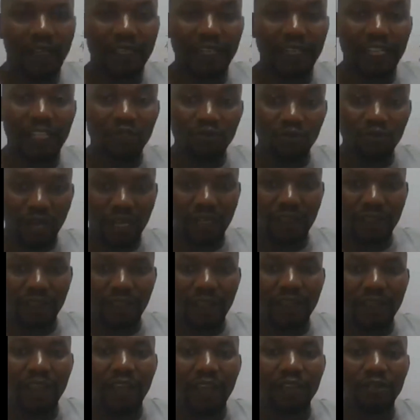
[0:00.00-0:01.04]
network
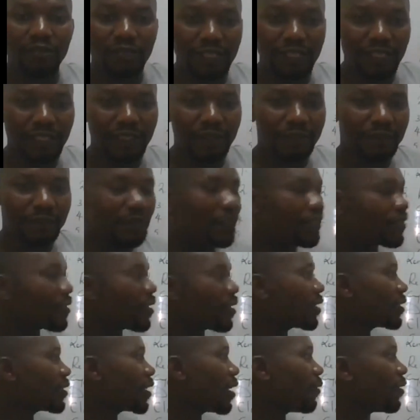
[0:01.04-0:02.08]
that they're using.
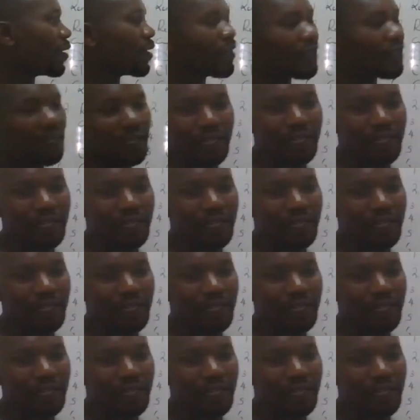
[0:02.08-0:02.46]
So